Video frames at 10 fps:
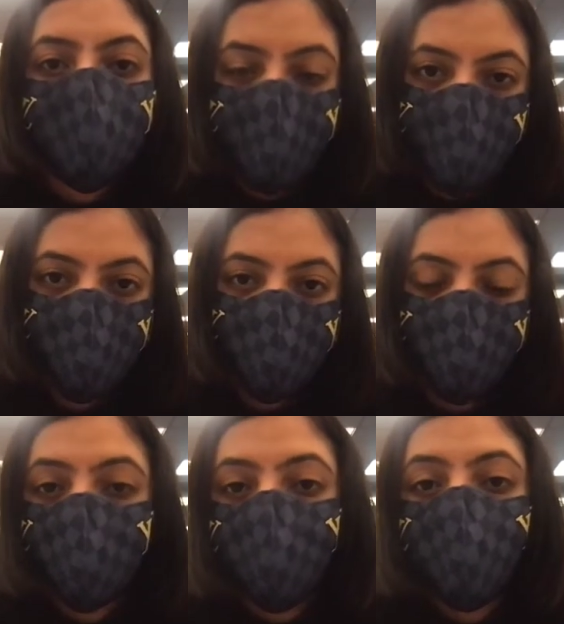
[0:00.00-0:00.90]
Hello,
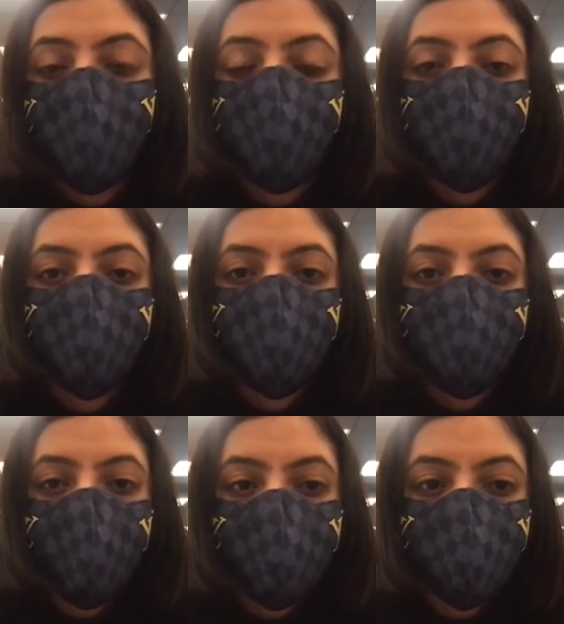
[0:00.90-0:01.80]

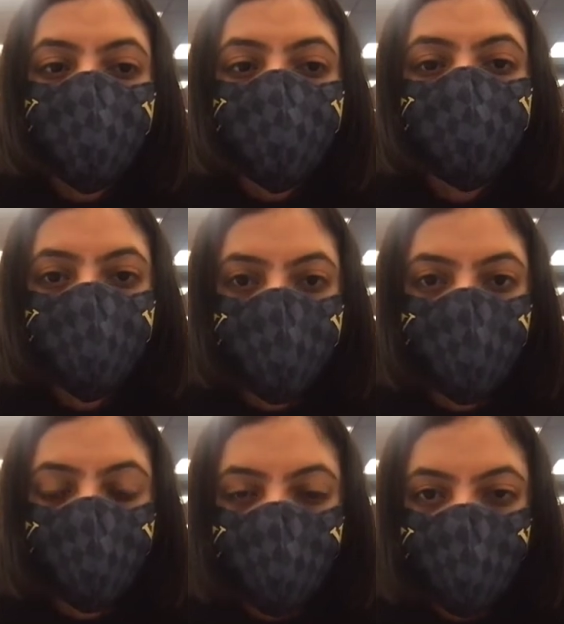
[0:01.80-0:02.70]
my name is Simran
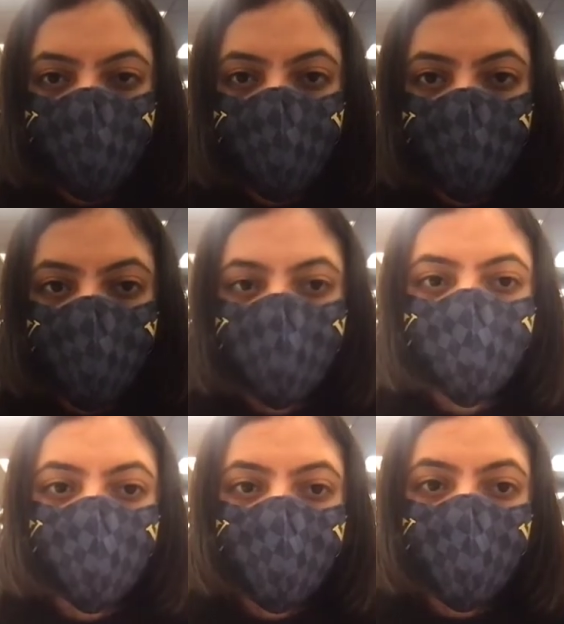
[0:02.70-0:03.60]
Dhingra and
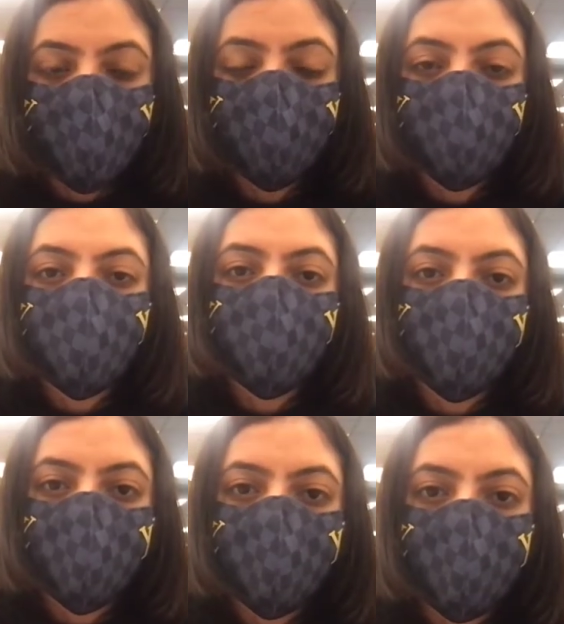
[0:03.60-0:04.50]
today I'm going to talk
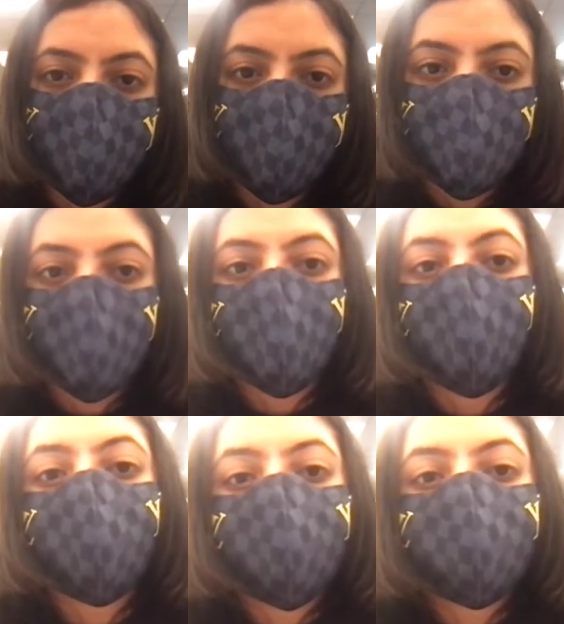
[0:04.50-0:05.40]
about
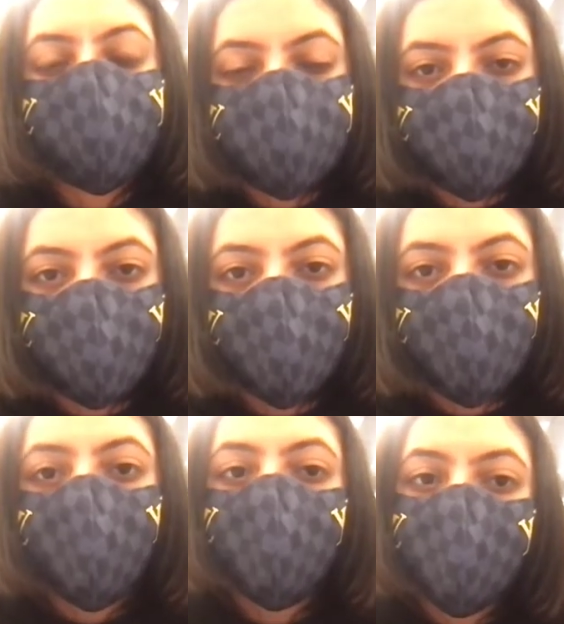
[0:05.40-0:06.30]
ATC,
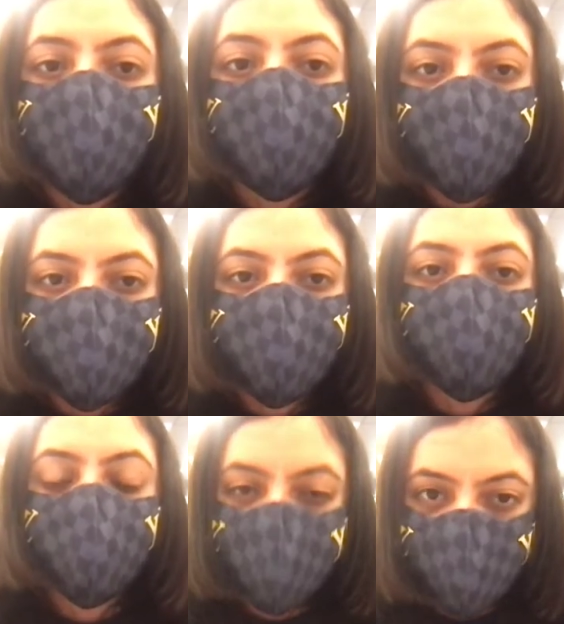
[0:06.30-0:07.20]
Air Traffic
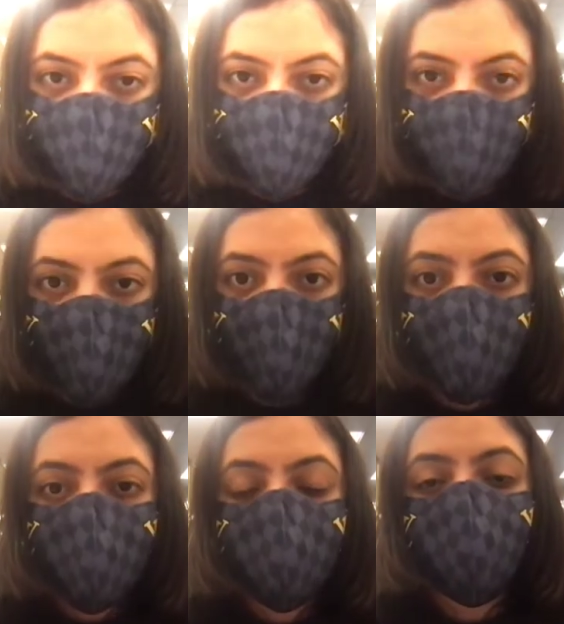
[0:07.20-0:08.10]
Control.
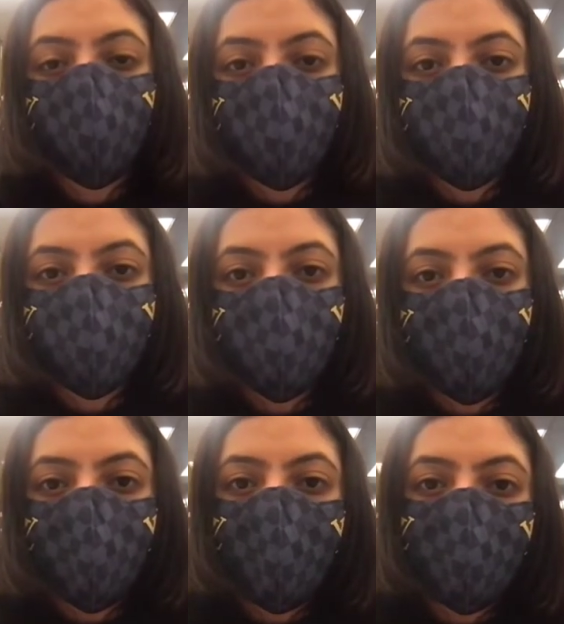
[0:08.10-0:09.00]
So first of all,
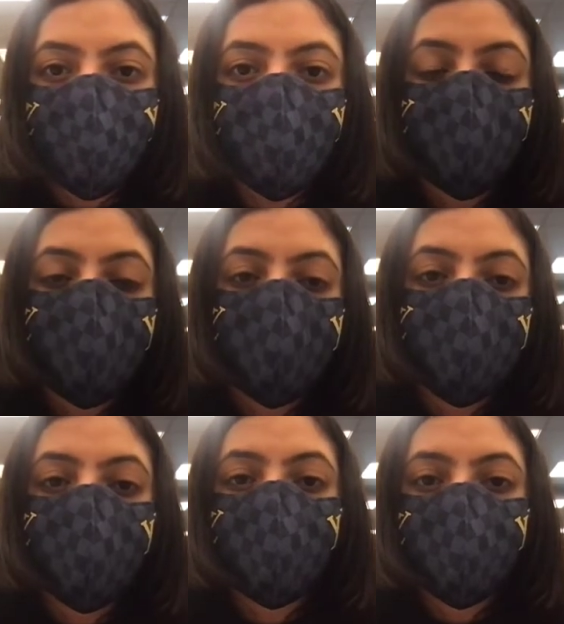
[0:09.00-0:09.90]
I'm going to give
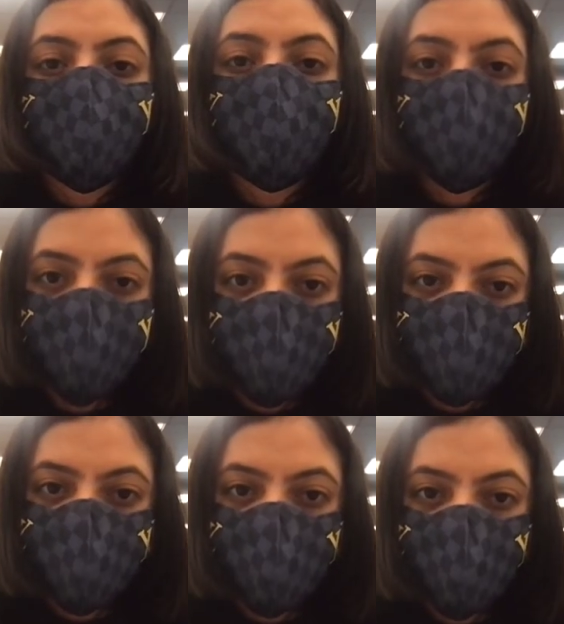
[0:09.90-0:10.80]
a little
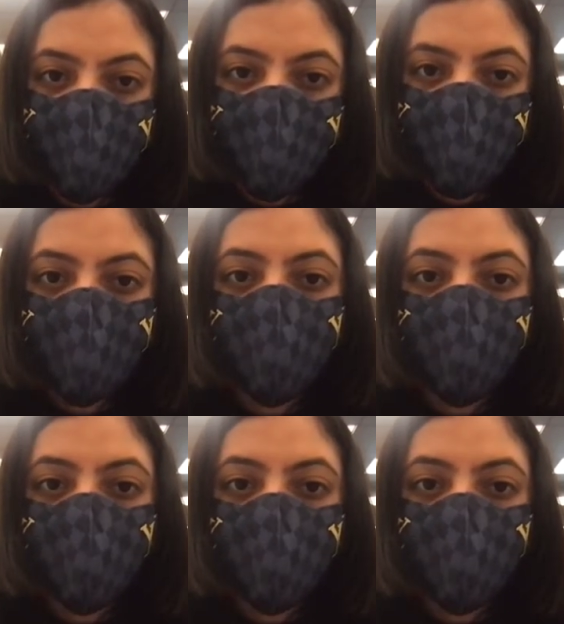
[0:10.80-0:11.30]
introduction about it.